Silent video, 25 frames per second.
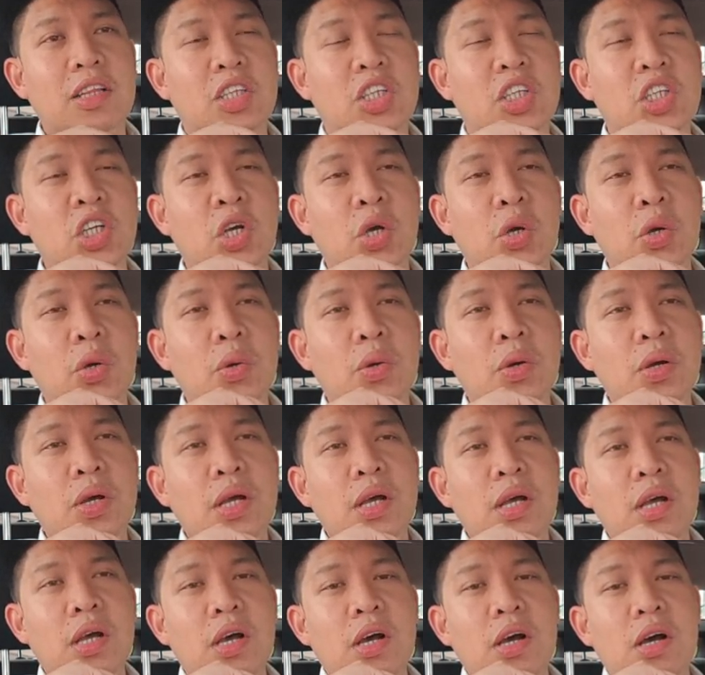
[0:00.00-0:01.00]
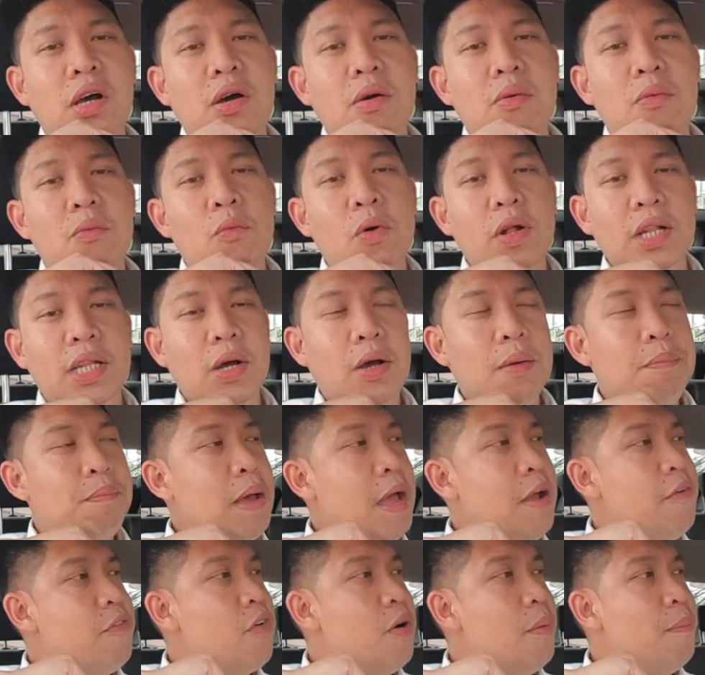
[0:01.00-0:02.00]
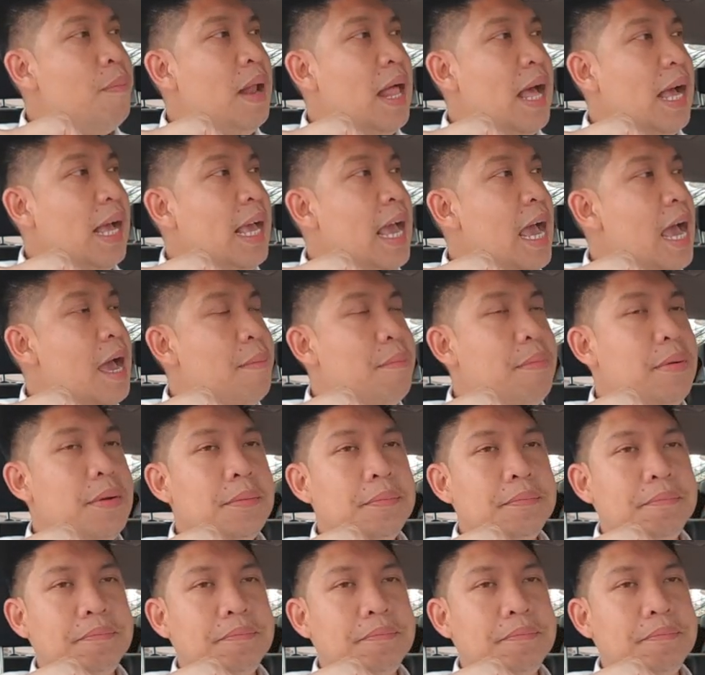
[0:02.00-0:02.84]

to what they would pay for a black cab.